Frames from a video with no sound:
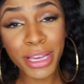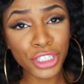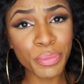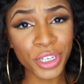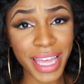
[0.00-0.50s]
Make
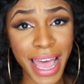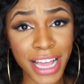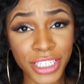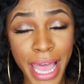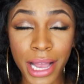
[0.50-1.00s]
sure to push the
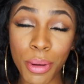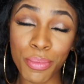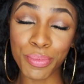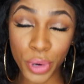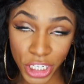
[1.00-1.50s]
hashtag
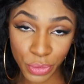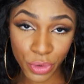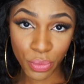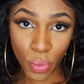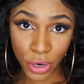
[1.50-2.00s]
brush
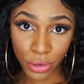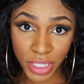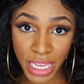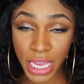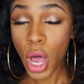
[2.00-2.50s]
with
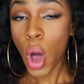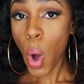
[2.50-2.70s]
royalty